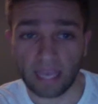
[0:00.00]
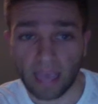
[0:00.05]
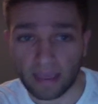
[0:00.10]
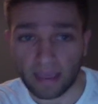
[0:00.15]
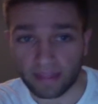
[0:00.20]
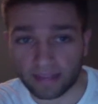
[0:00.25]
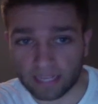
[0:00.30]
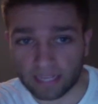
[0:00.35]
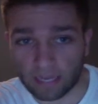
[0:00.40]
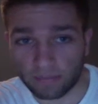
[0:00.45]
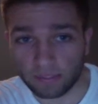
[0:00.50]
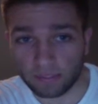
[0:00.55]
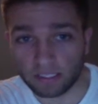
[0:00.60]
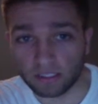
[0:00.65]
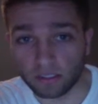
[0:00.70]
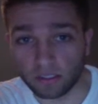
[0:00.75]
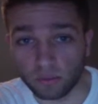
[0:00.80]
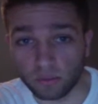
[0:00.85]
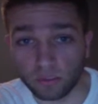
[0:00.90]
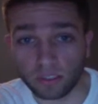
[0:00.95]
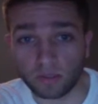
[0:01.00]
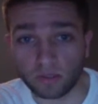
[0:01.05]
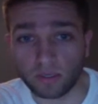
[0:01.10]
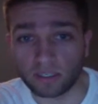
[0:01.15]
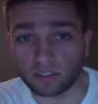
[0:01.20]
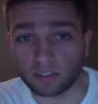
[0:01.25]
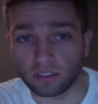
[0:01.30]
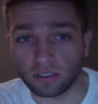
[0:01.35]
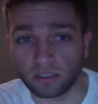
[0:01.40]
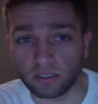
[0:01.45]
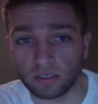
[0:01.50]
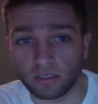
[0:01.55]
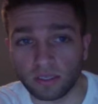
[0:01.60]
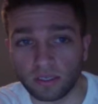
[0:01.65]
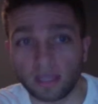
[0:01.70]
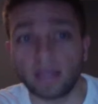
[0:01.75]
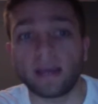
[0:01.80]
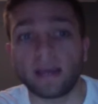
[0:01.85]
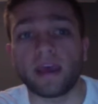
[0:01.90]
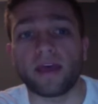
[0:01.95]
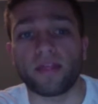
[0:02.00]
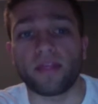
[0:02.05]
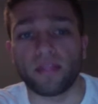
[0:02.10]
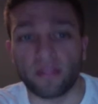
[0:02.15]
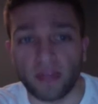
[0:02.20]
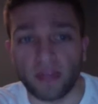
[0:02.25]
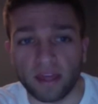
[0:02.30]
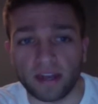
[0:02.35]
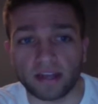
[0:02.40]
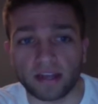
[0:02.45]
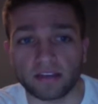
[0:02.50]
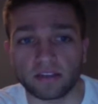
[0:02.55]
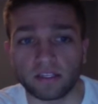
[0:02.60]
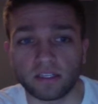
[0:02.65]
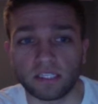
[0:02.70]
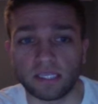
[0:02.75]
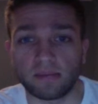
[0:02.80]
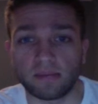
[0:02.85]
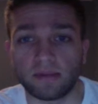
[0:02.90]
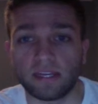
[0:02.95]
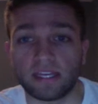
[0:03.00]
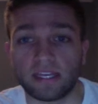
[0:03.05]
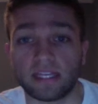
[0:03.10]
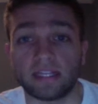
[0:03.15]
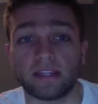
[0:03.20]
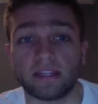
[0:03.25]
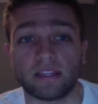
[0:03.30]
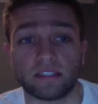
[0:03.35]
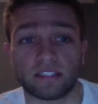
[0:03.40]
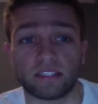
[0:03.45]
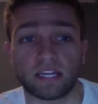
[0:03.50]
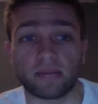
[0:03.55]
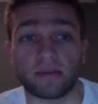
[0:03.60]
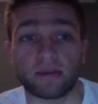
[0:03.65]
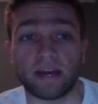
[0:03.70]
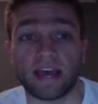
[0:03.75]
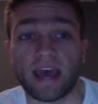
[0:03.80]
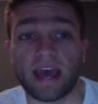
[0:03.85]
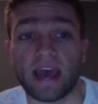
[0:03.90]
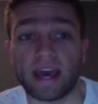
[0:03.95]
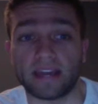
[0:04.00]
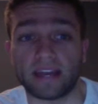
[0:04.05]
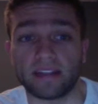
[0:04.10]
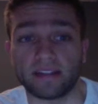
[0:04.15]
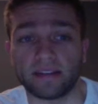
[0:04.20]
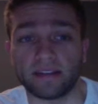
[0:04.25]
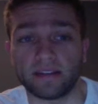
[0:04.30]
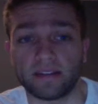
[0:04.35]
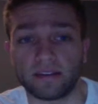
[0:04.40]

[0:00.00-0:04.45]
And that got me a new equation, and then I could eliminate. This time I added.